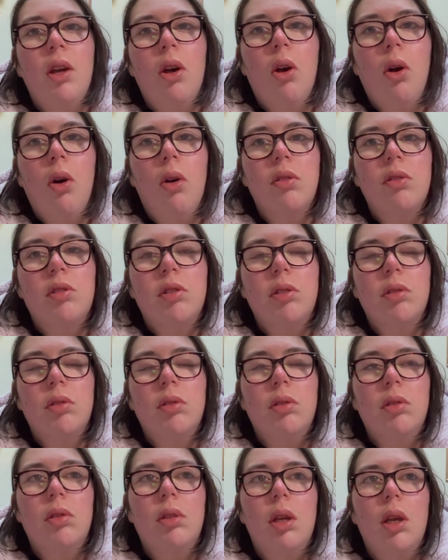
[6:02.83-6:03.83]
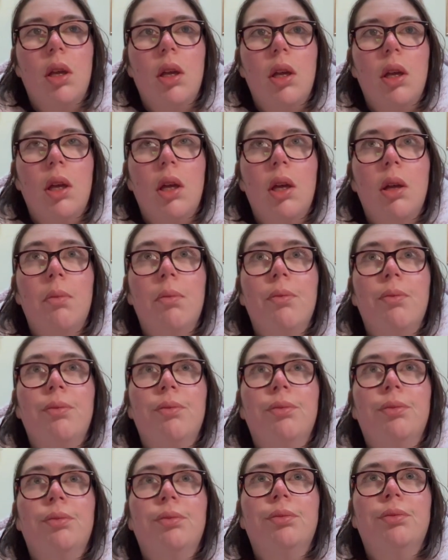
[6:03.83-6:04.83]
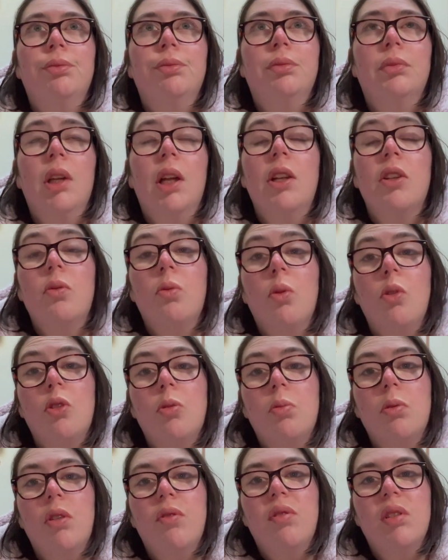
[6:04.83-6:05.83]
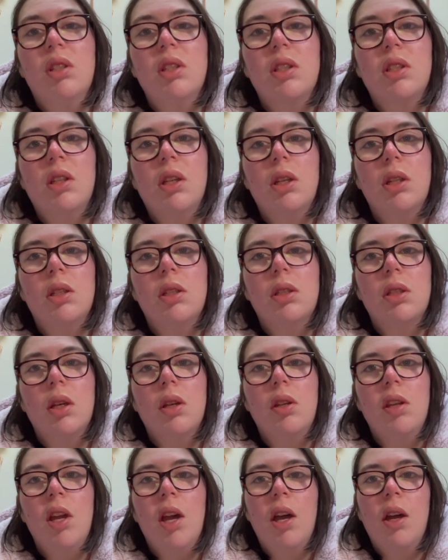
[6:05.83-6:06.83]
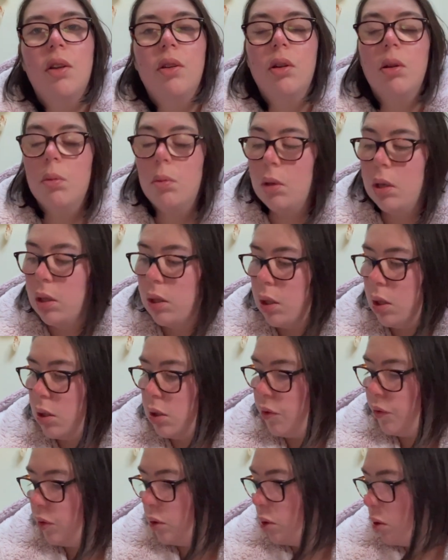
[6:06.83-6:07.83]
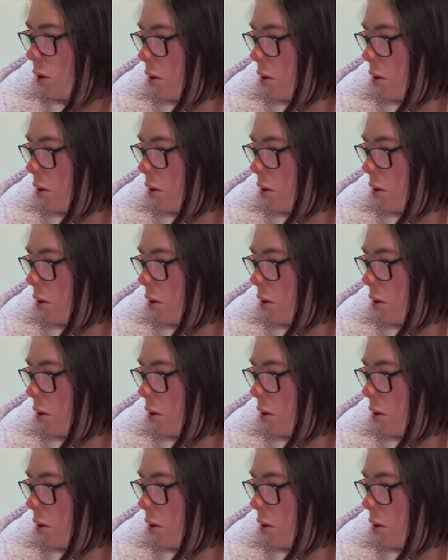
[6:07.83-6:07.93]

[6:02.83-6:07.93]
hot. And it's waterproof, which is good. So yeah, I've got one of those for